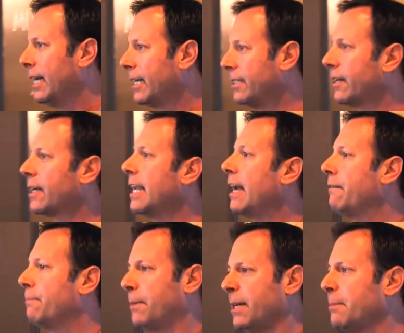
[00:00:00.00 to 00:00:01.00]
because they're going to
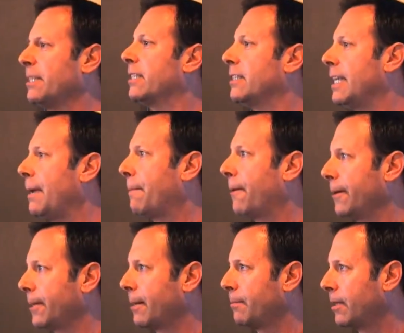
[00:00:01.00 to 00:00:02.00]
have pretty much the same
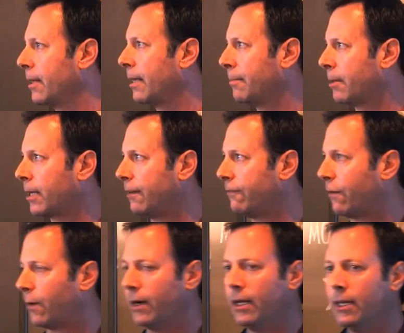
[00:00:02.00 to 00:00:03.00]
part that I'm looking
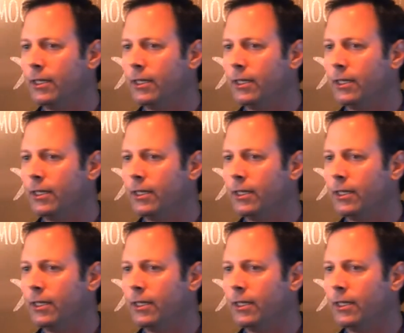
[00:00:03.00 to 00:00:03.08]
for.